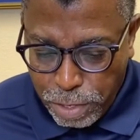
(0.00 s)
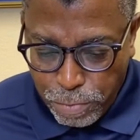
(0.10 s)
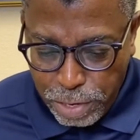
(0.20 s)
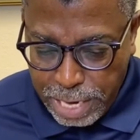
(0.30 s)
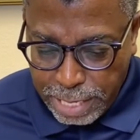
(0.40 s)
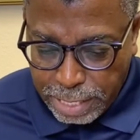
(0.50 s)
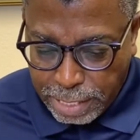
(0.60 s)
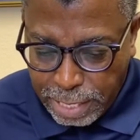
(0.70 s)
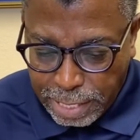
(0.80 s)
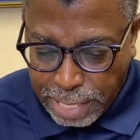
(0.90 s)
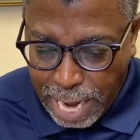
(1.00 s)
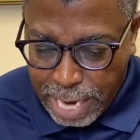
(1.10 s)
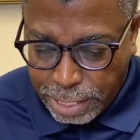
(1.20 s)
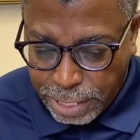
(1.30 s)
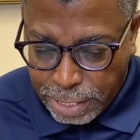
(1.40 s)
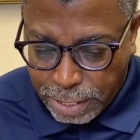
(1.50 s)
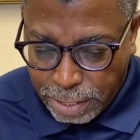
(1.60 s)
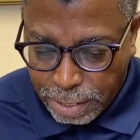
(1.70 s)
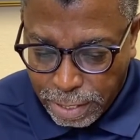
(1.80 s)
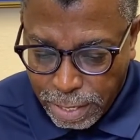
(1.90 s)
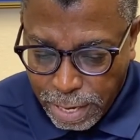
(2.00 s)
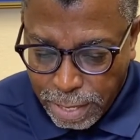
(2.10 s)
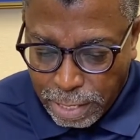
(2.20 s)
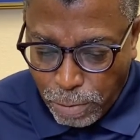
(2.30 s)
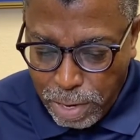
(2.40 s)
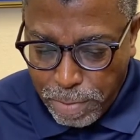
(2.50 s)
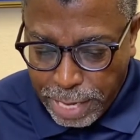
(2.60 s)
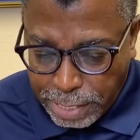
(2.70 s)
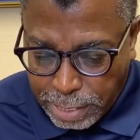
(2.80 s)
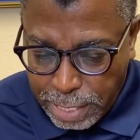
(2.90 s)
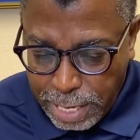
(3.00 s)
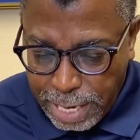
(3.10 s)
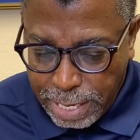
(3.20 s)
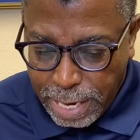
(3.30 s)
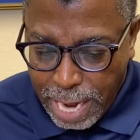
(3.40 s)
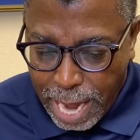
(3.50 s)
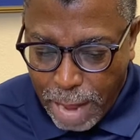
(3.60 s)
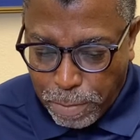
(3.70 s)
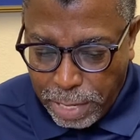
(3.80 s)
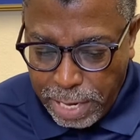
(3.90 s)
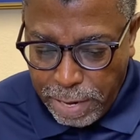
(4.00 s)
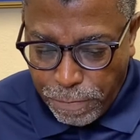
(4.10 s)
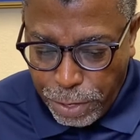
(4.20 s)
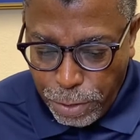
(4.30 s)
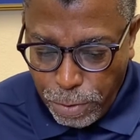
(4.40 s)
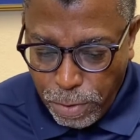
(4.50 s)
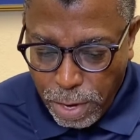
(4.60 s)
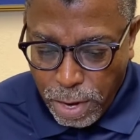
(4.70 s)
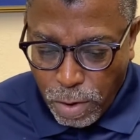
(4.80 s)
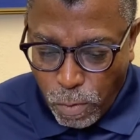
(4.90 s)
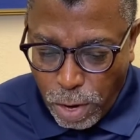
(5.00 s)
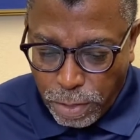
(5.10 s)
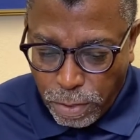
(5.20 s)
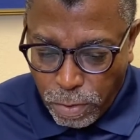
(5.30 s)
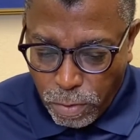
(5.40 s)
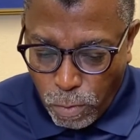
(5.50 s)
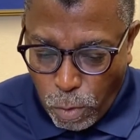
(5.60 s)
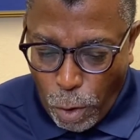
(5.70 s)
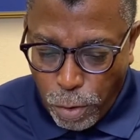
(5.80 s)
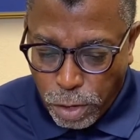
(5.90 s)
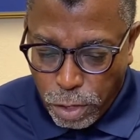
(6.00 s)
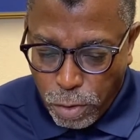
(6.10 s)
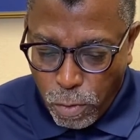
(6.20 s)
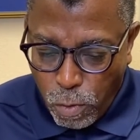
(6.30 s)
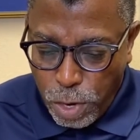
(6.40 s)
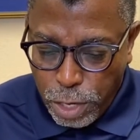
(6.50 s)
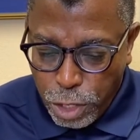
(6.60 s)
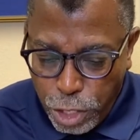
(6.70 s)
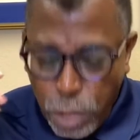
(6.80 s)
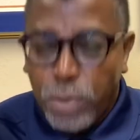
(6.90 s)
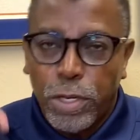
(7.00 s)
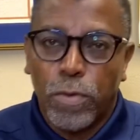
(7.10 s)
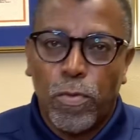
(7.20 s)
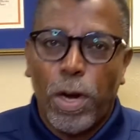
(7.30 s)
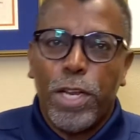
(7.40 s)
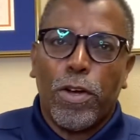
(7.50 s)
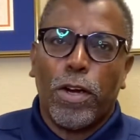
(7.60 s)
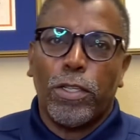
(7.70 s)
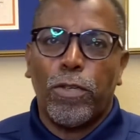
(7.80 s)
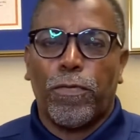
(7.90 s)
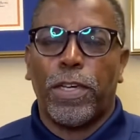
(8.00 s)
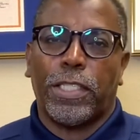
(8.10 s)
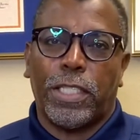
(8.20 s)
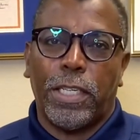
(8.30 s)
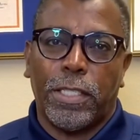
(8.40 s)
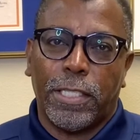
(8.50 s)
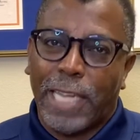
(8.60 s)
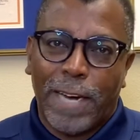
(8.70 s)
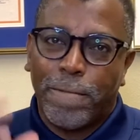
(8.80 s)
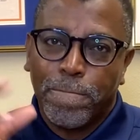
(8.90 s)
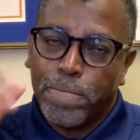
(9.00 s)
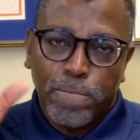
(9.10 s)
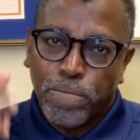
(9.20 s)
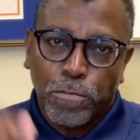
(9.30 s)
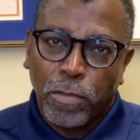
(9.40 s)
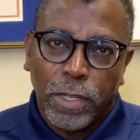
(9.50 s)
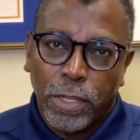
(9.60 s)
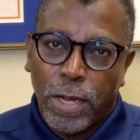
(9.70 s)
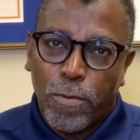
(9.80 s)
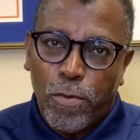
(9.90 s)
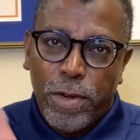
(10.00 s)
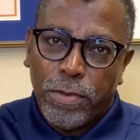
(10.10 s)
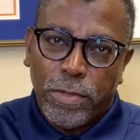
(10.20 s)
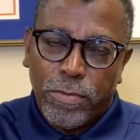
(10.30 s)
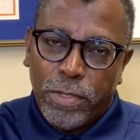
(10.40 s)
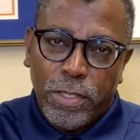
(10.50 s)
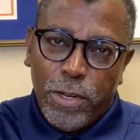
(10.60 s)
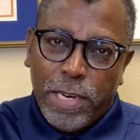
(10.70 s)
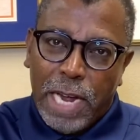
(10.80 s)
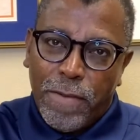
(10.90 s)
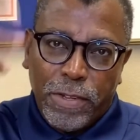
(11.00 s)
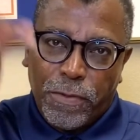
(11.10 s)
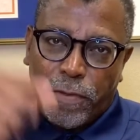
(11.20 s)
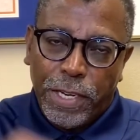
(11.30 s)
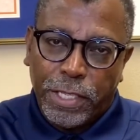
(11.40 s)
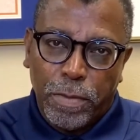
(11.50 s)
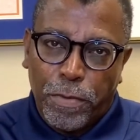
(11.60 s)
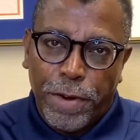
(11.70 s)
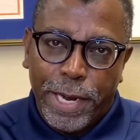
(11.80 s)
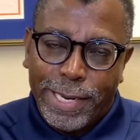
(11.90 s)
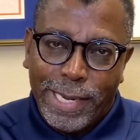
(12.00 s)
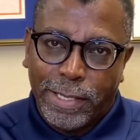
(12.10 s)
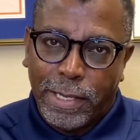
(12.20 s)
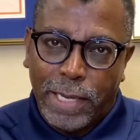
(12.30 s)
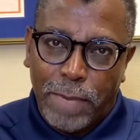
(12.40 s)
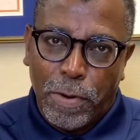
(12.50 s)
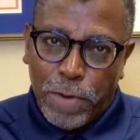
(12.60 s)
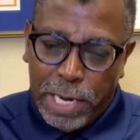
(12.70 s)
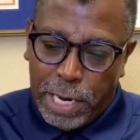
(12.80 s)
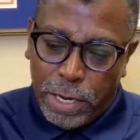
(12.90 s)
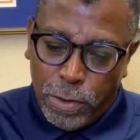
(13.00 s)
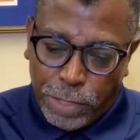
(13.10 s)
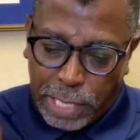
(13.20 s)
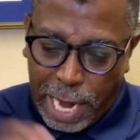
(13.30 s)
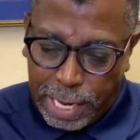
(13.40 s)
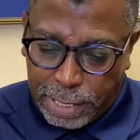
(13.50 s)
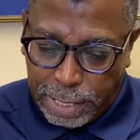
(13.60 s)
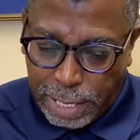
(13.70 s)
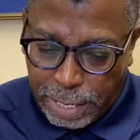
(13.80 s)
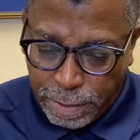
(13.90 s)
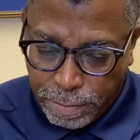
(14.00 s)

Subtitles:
We need to see the sign, Jesus, that we may see it and believe you. What work will you do? What are you going to do for us, Jesus? Now, you gave us fish and bread yesterday, but we need a new sign today.